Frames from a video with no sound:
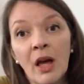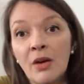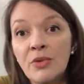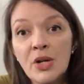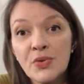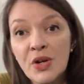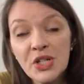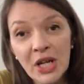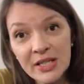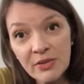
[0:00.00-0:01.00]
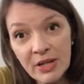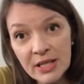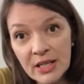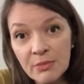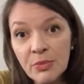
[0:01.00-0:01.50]
rush, getting
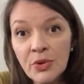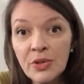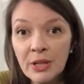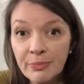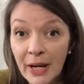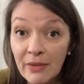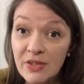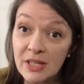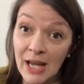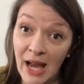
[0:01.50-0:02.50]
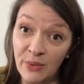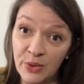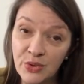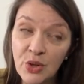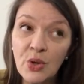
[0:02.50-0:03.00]
ready in the morning, breakfast and out
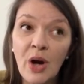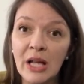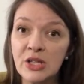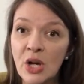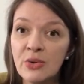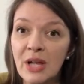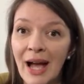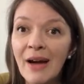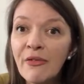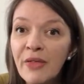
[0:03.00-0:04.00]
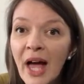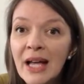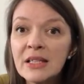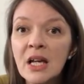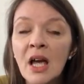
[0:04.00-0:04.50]
the door. I don't have
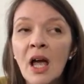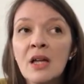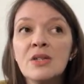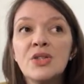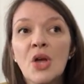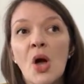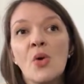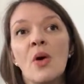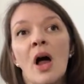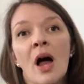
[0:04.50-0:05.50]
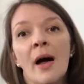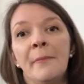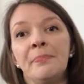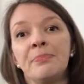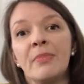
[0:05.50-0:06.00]
that. So
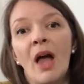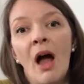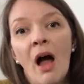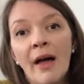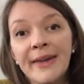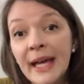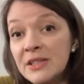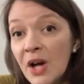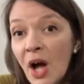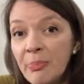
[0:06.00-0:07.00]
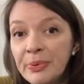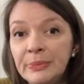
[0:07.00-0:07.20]
I get up